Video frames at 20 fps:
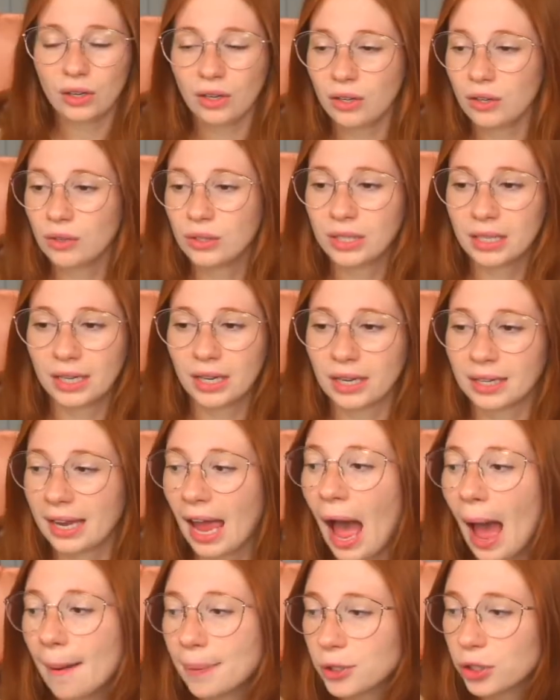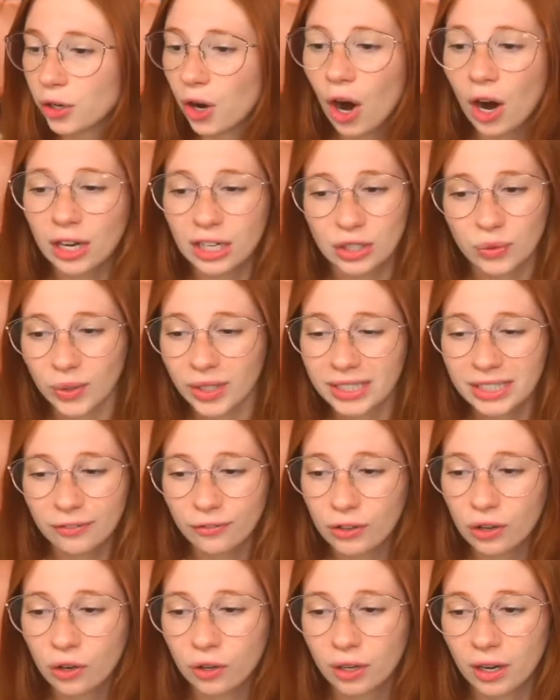using a capture card is really
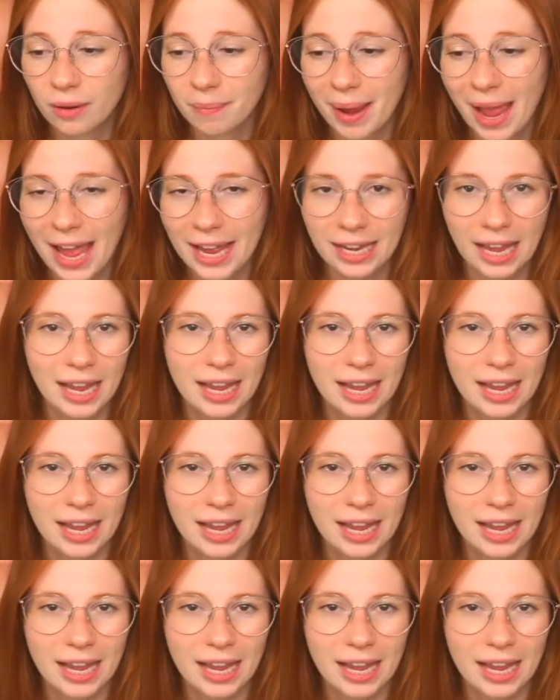difficult on Mac.